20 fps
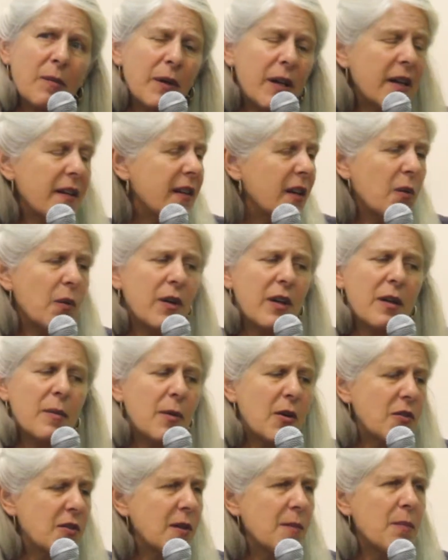I think one of the
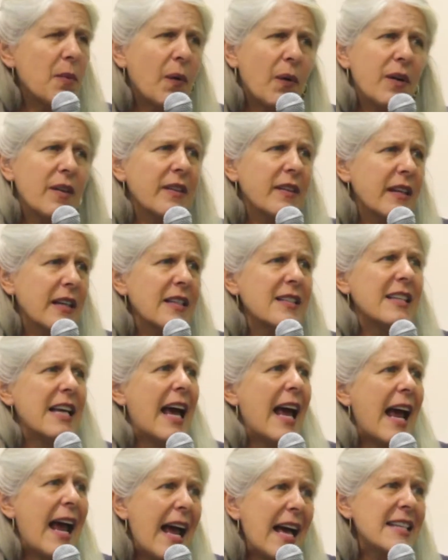most important things
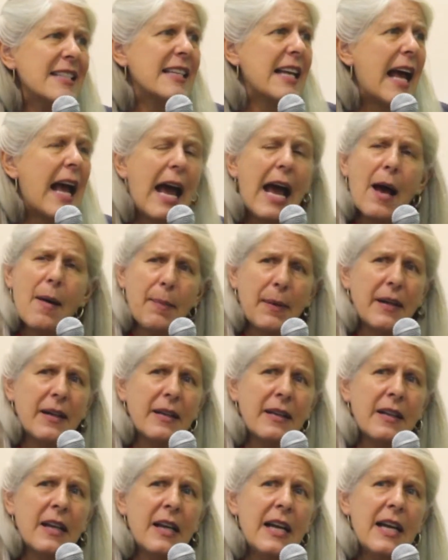that has to happen